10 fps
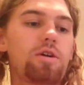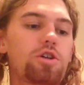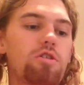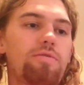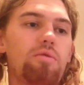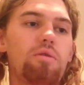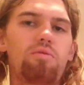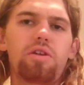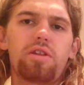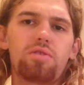I'm not sure if at one
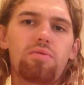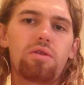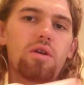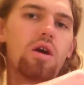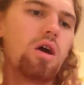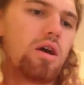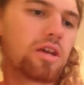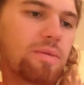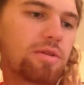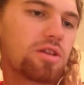point this one
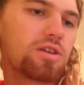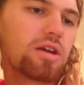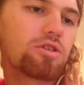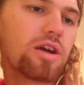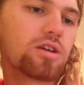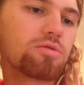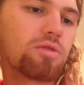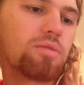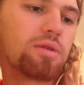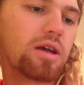came with the soundtrack as
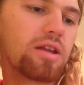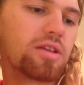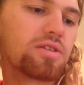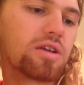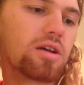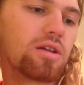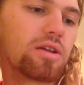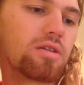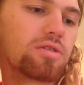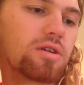well, but I didn't see it on
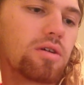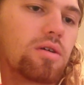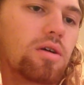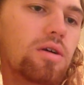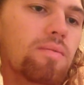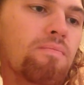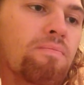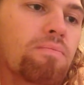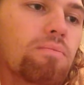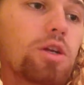there. So,
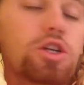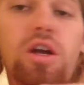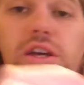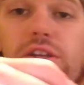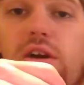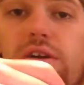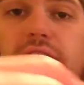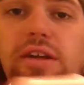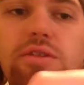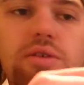but Shocking
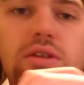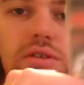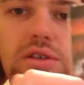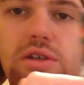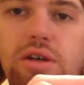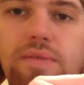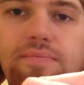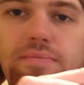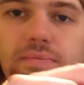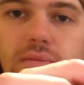Dark, yeah, this one looks
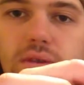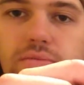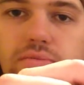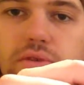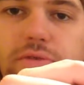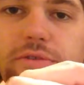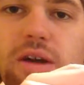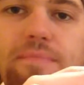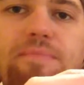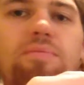pretty
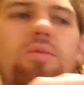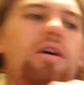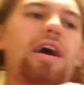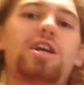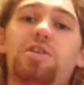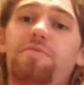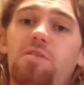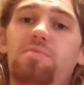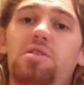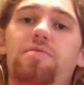fun. I actually
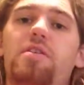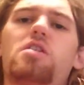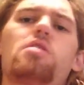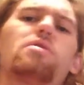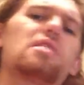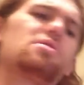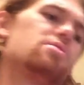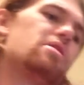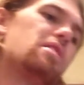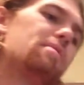filmed this video
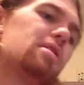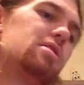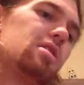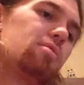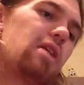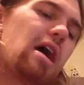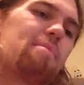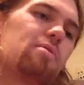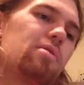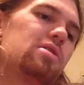yesterday, but what
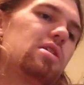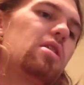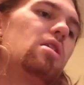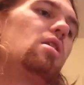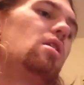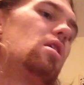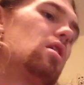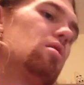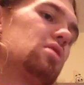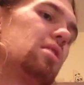happened was I
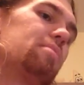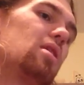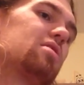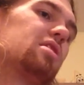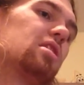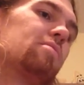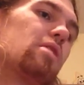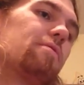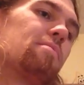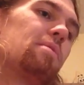was unboxing them
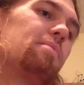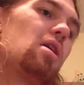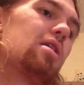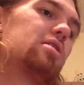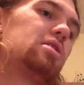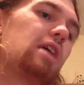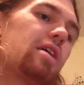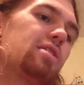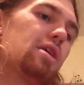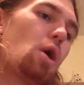right from the box,
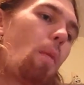and